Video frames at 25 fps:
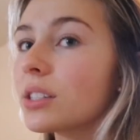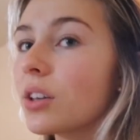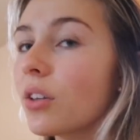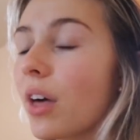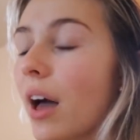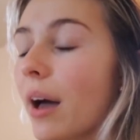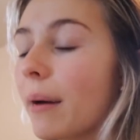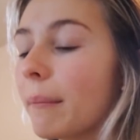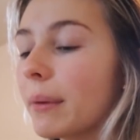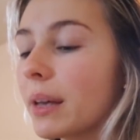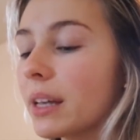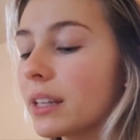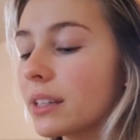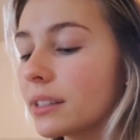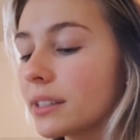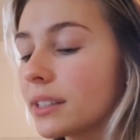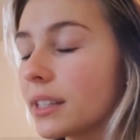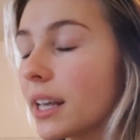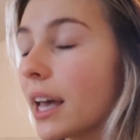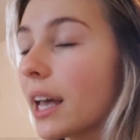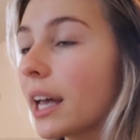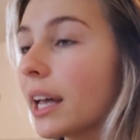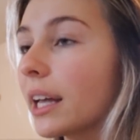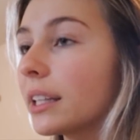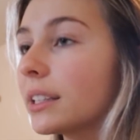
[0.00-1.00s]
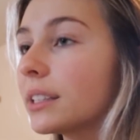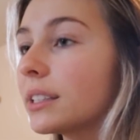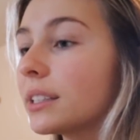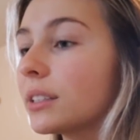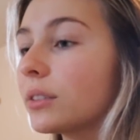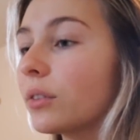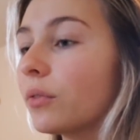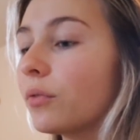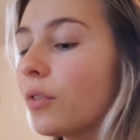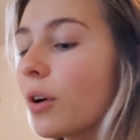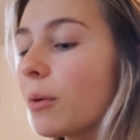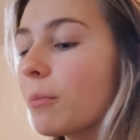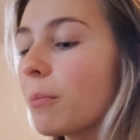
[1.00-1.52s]
So that means
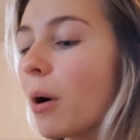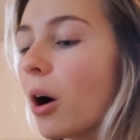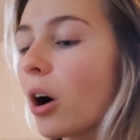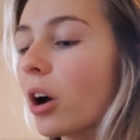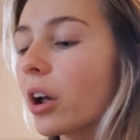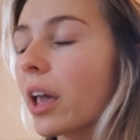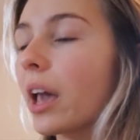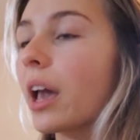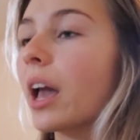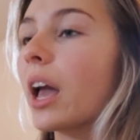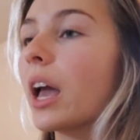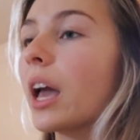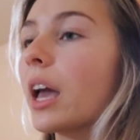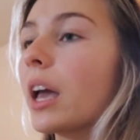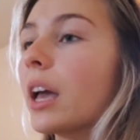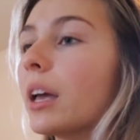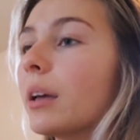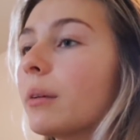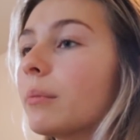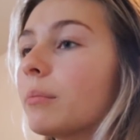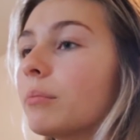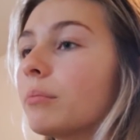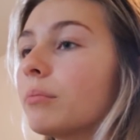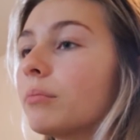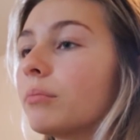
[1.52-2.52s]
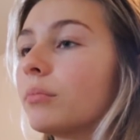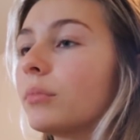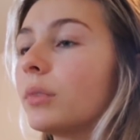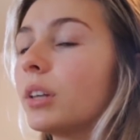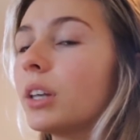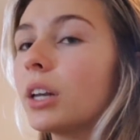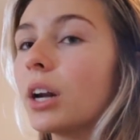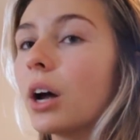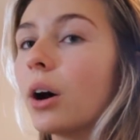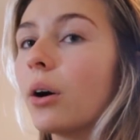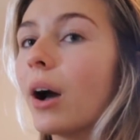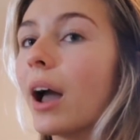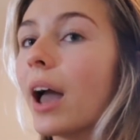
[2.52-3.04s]
it's football game,
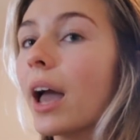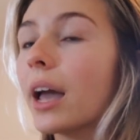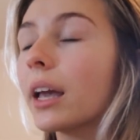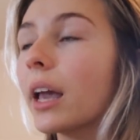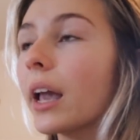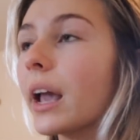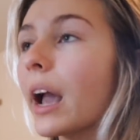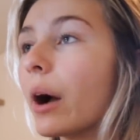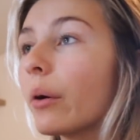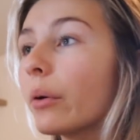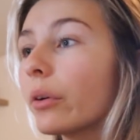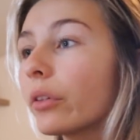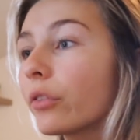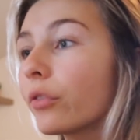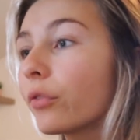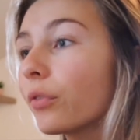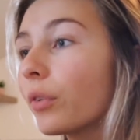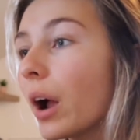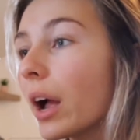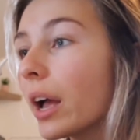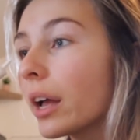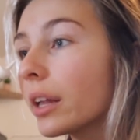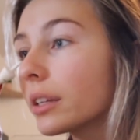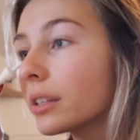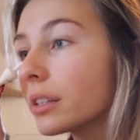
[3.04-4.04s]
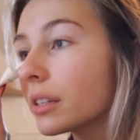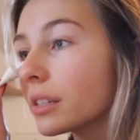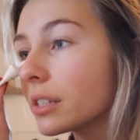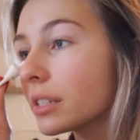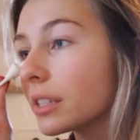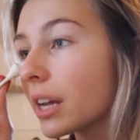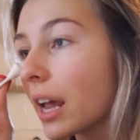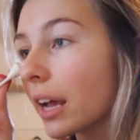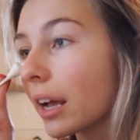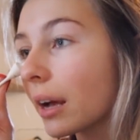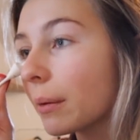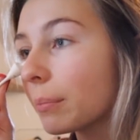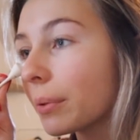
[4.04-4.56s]
you know, hanging out with friends,
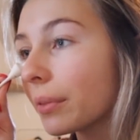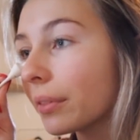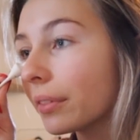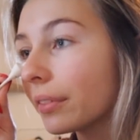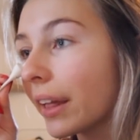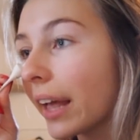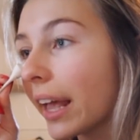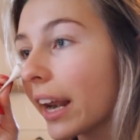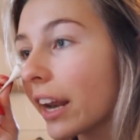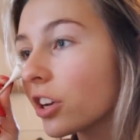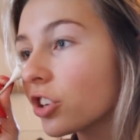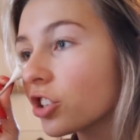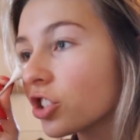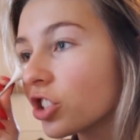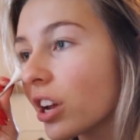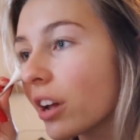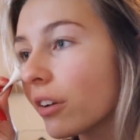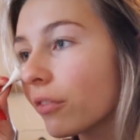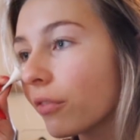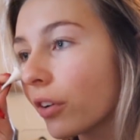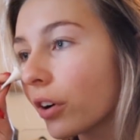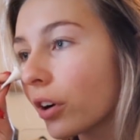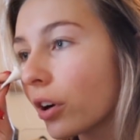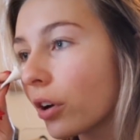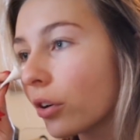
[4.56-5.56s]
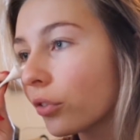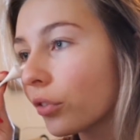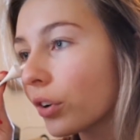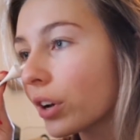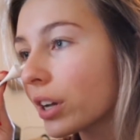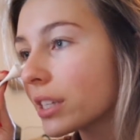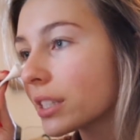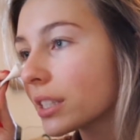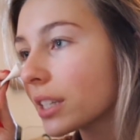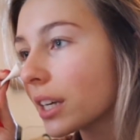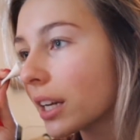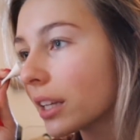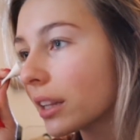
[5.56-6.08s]
staying up late as shit for no
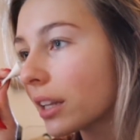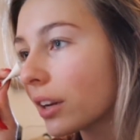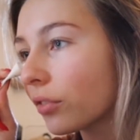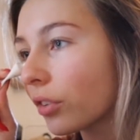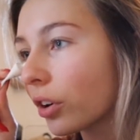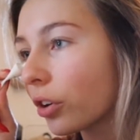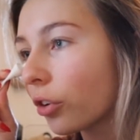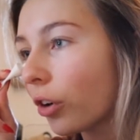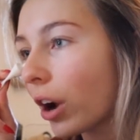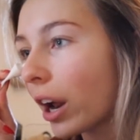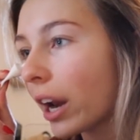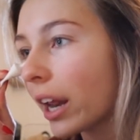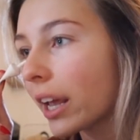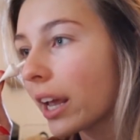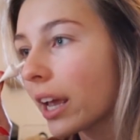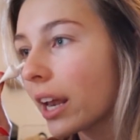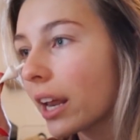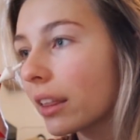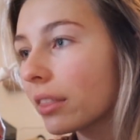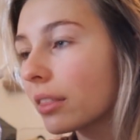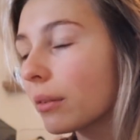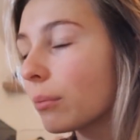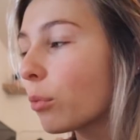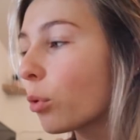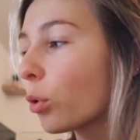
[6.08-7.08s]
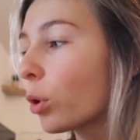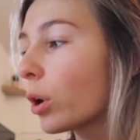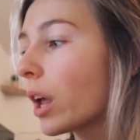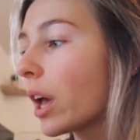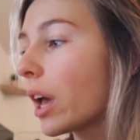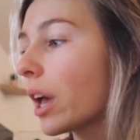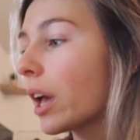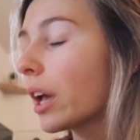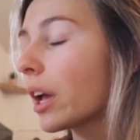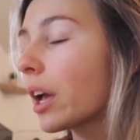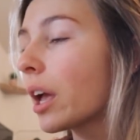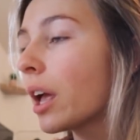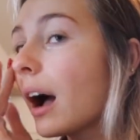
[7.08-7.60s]
reason and then regretting it in the
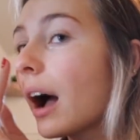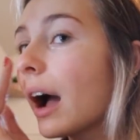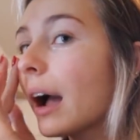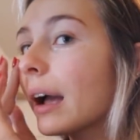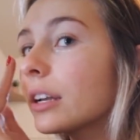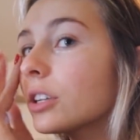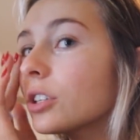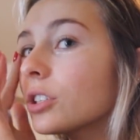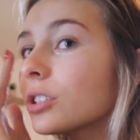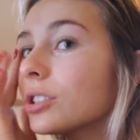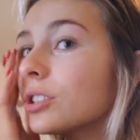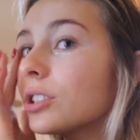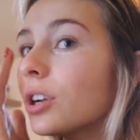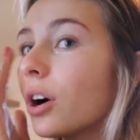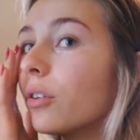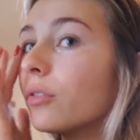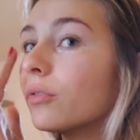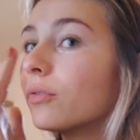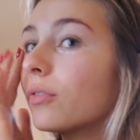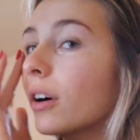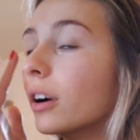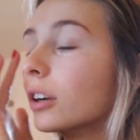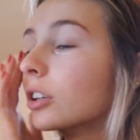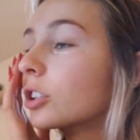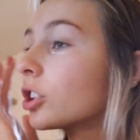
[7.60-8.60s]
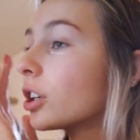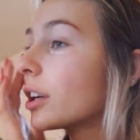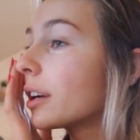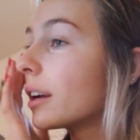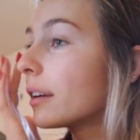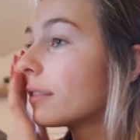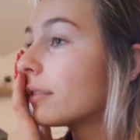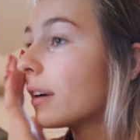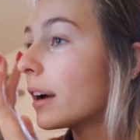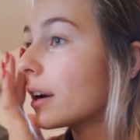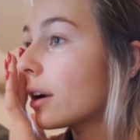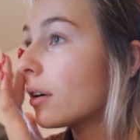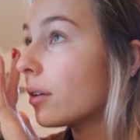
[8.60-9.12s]
morning. I just don't function
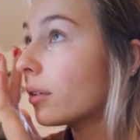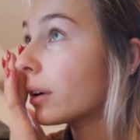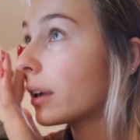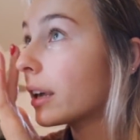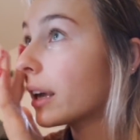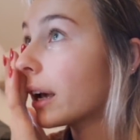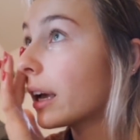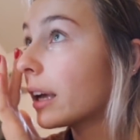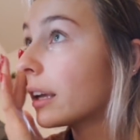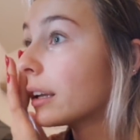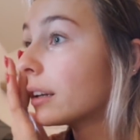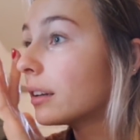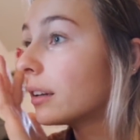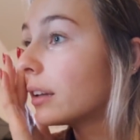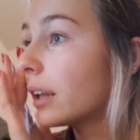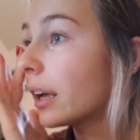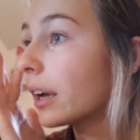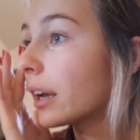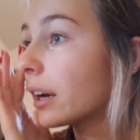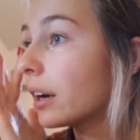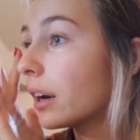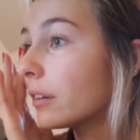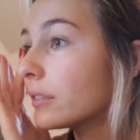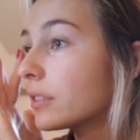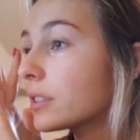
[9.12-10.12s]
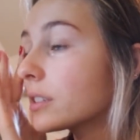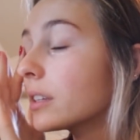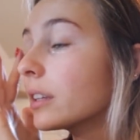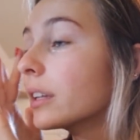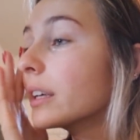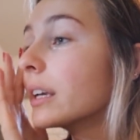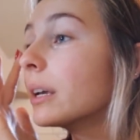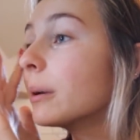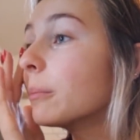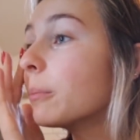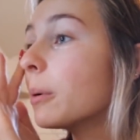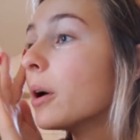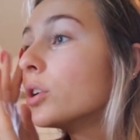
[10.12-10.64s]
if I don't get like enough
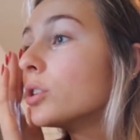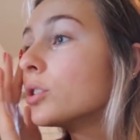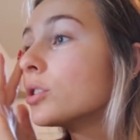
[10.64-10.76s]
sleep.